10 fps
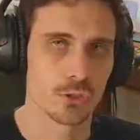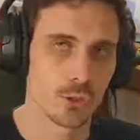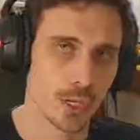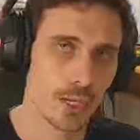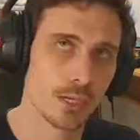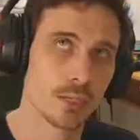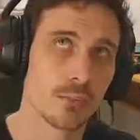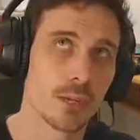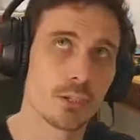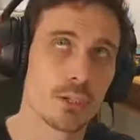So I ended
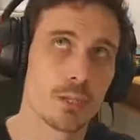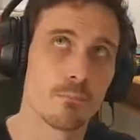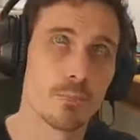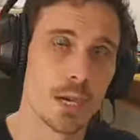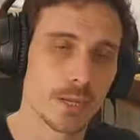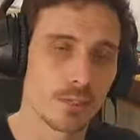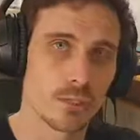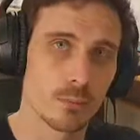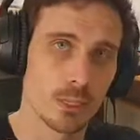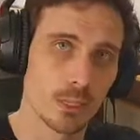up actually buying
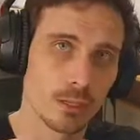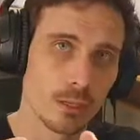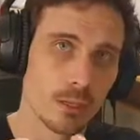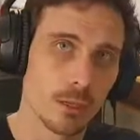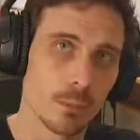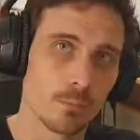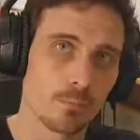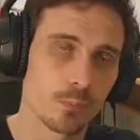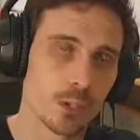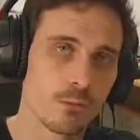some little
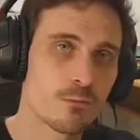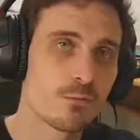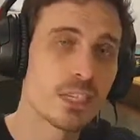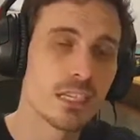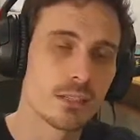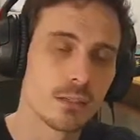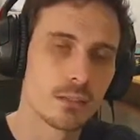feet